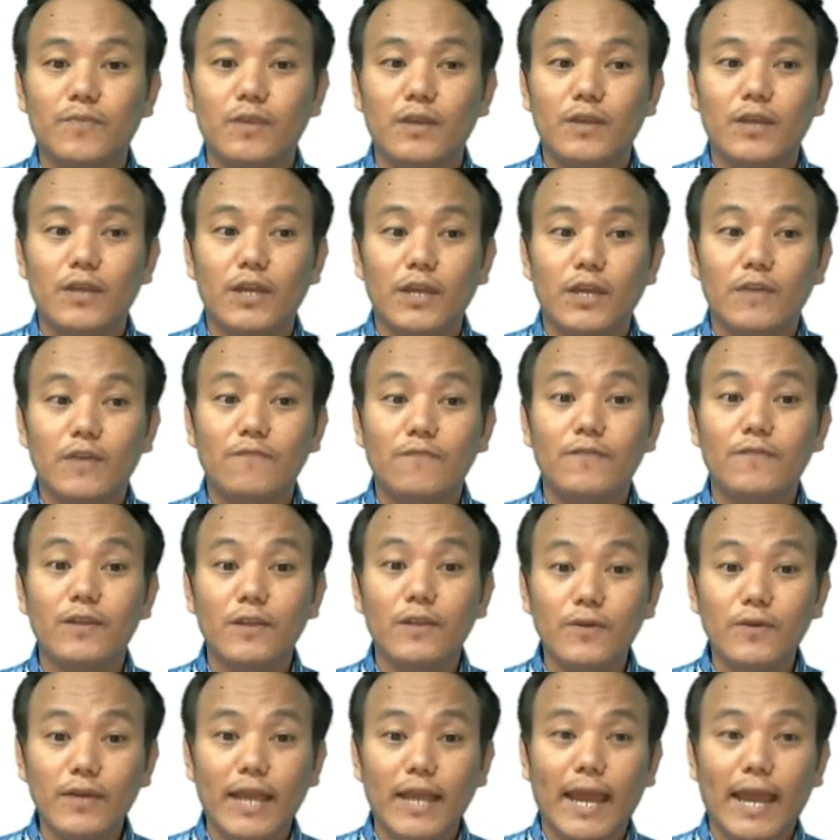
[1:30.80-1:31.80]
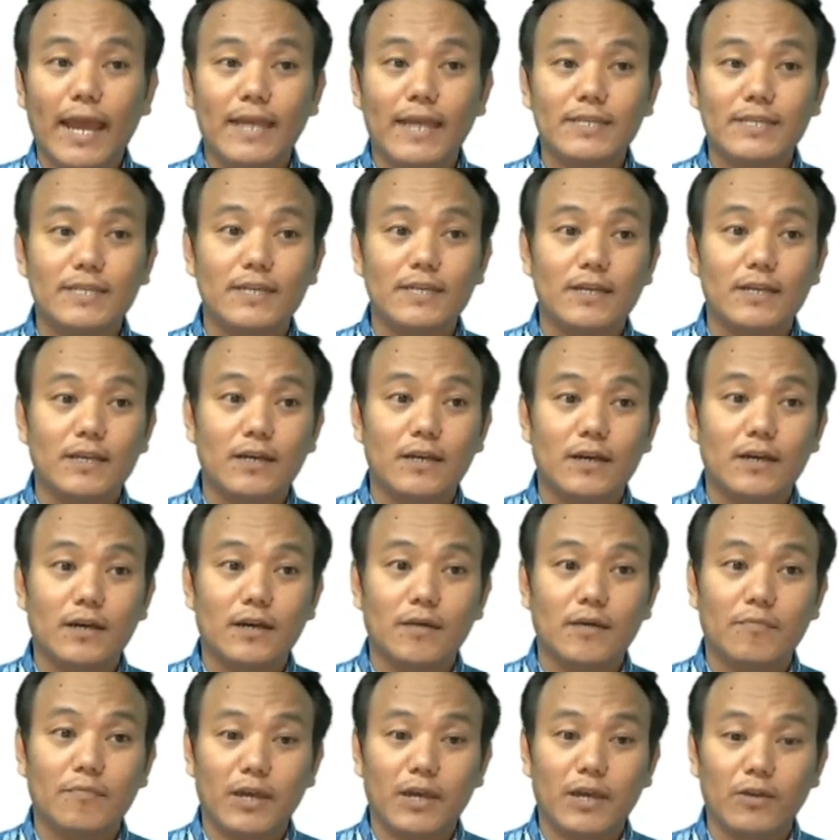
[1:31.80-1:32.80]
If you look at
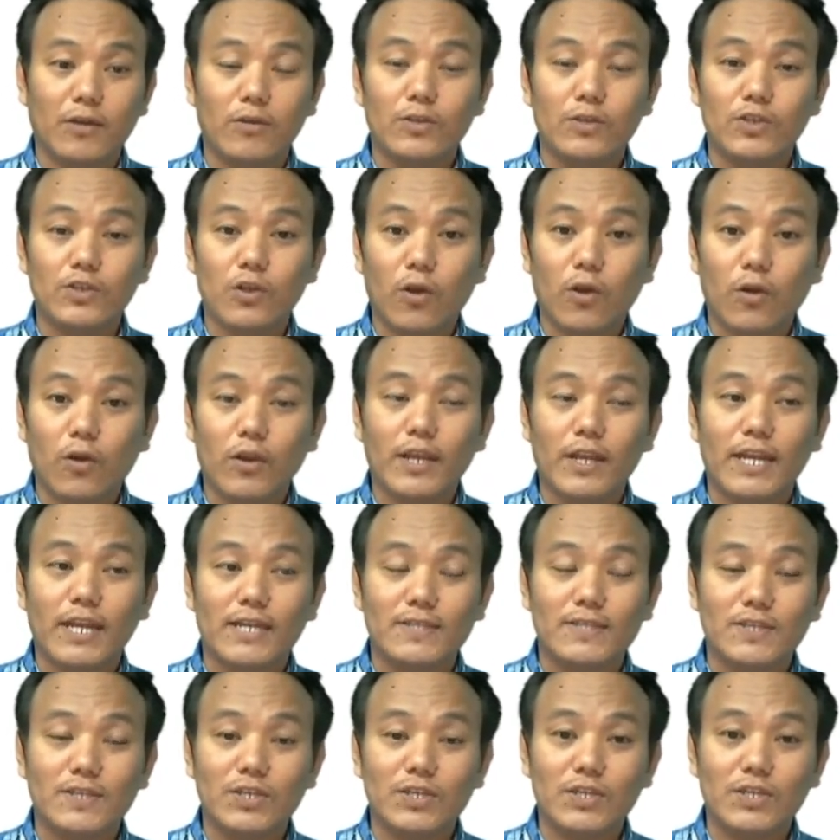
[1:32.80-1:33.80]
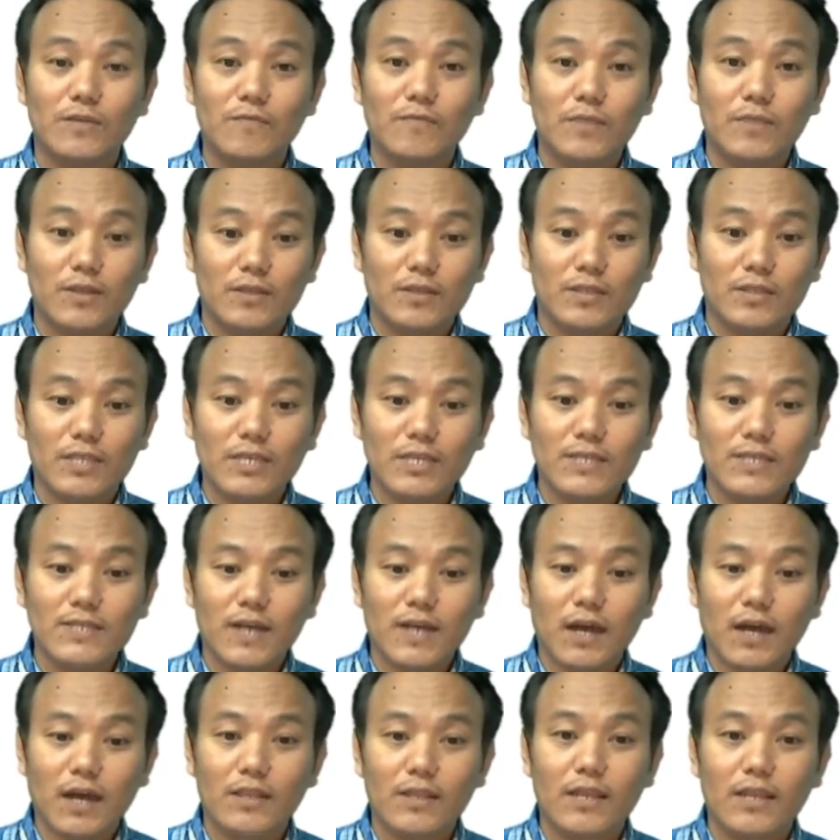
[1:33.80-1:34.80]
biological organization, these are
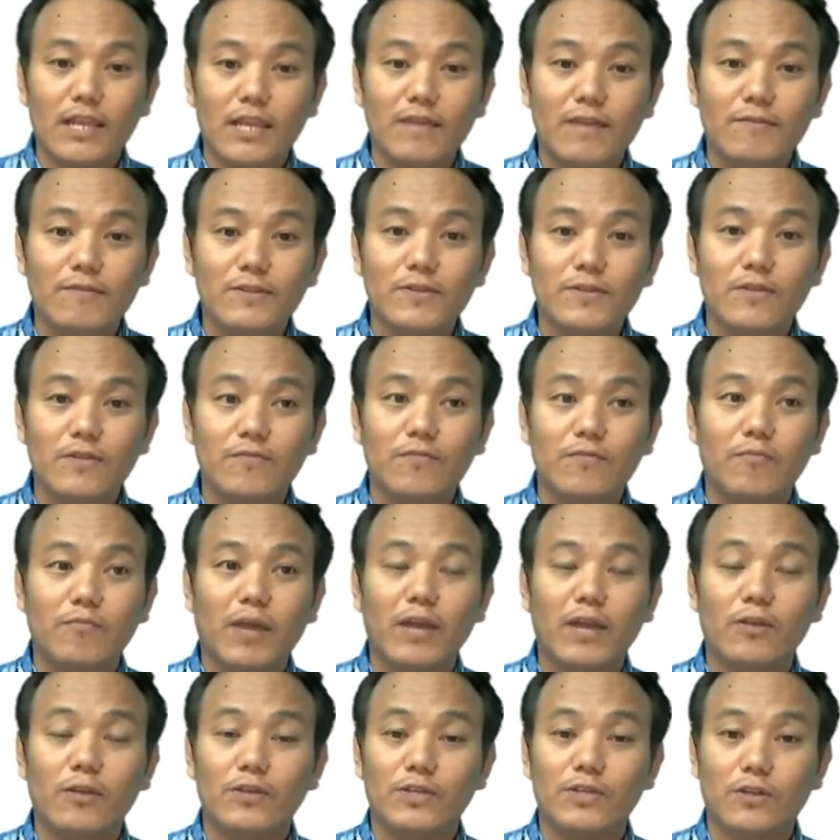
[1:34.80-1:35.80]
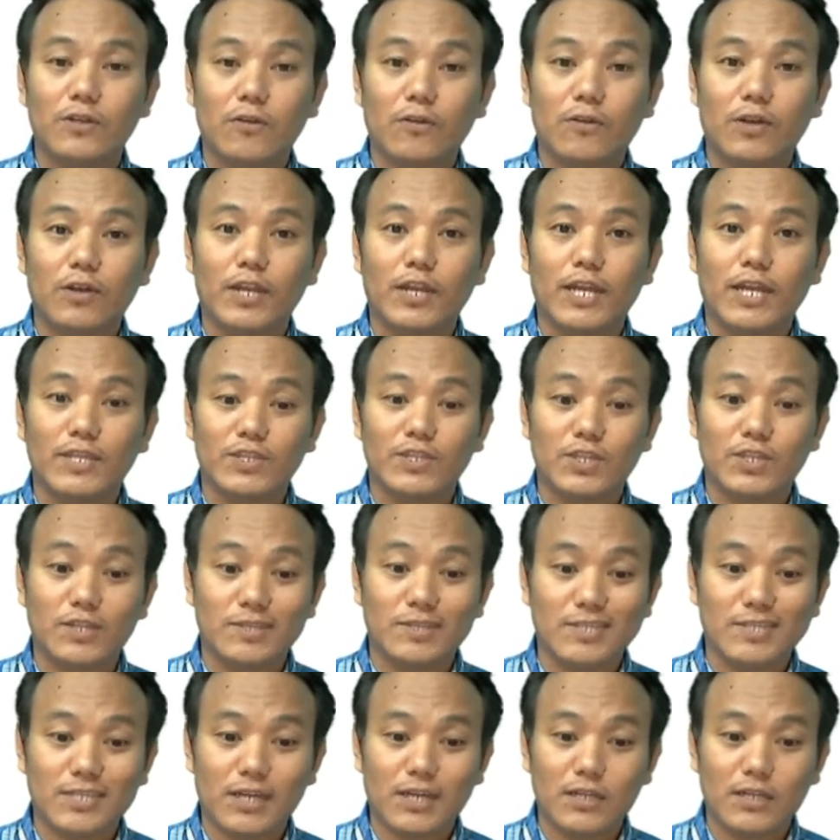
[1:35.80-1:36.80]
the levels of biological organization. It
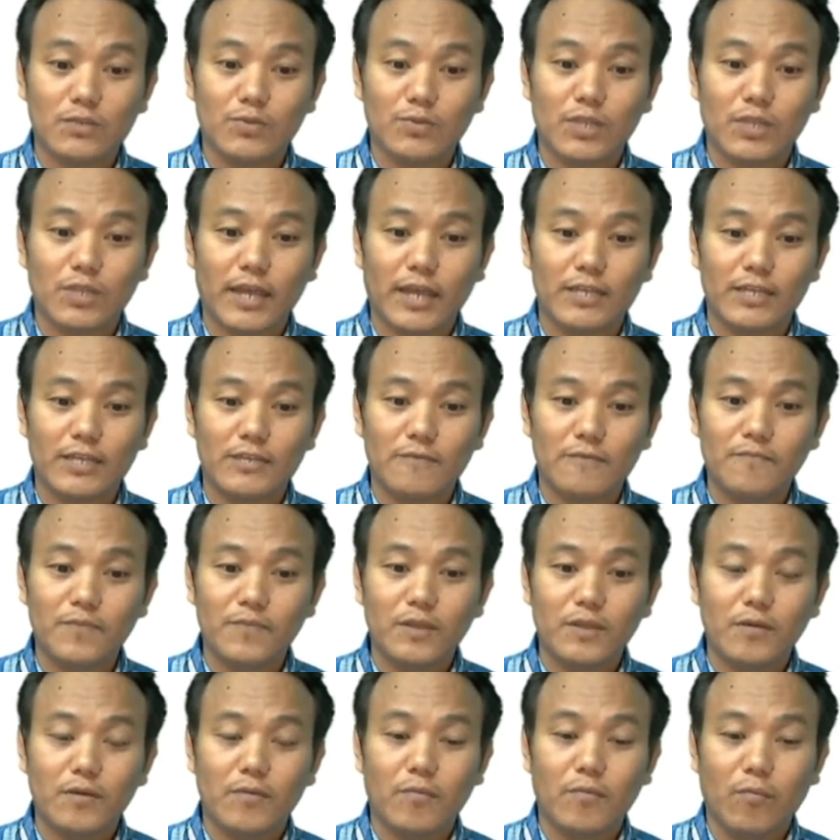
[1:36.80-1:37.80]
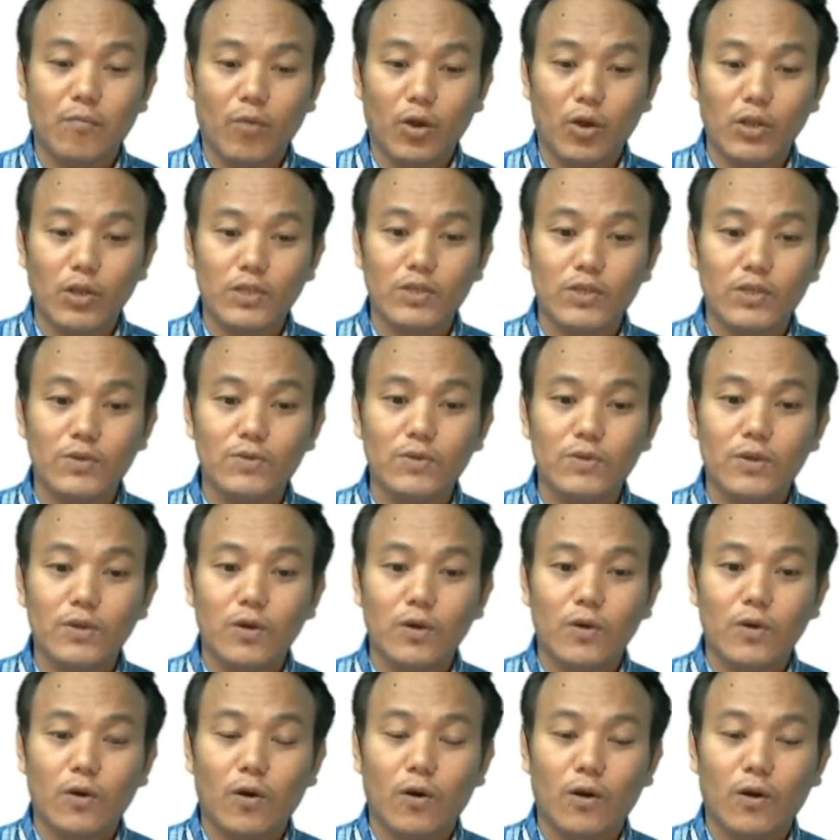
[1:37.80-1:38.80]
starts with atom, molecule,
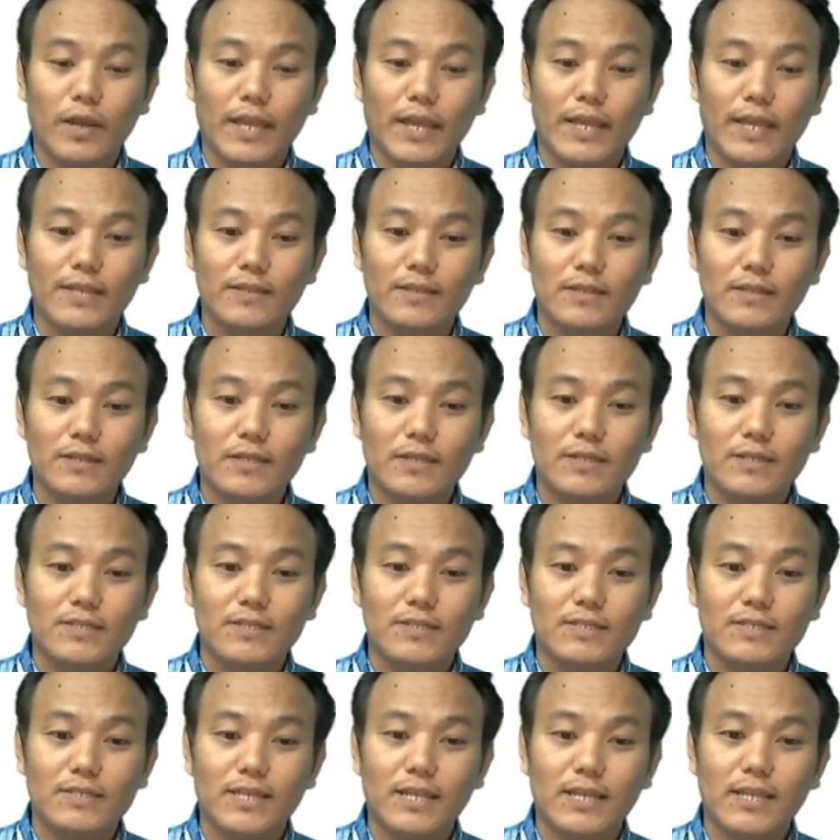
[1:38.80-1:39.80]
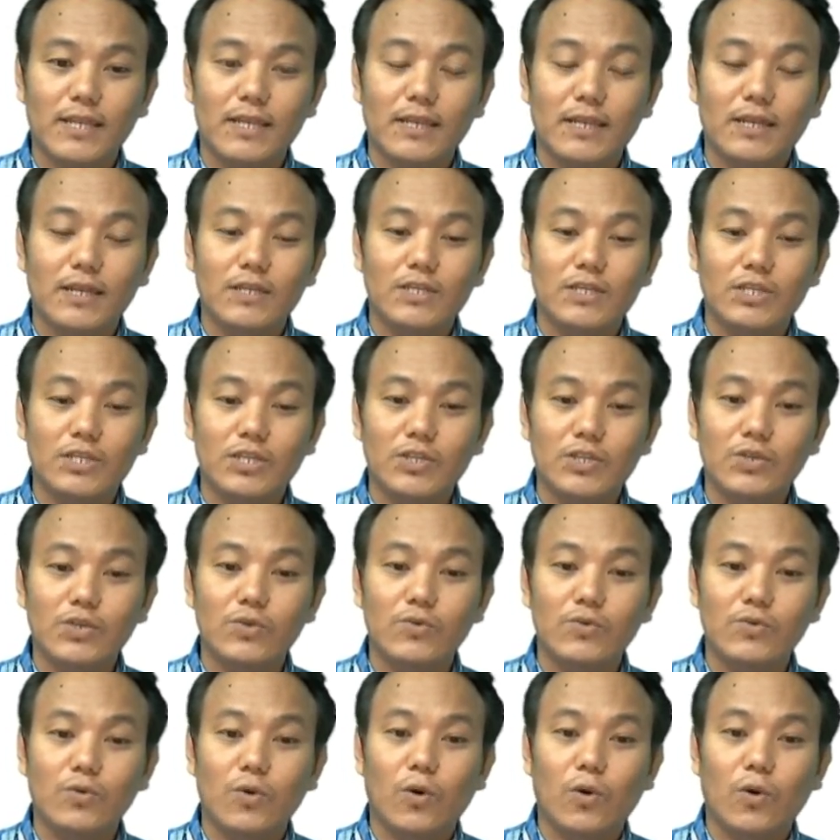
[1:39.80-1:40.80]
organelle, cell, tissue,
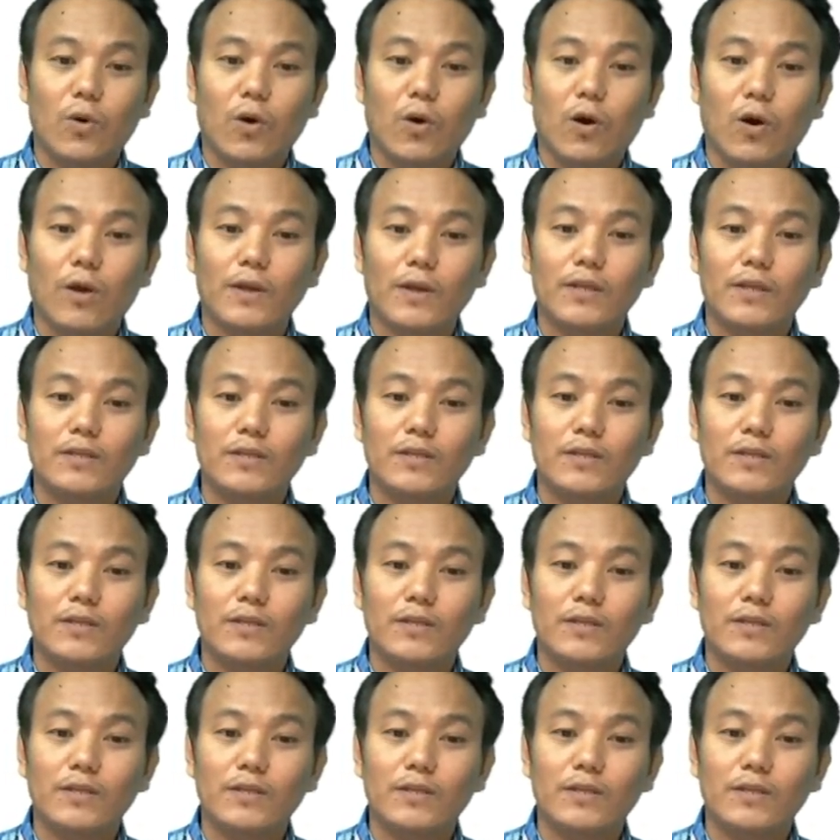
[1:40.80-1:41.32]
organ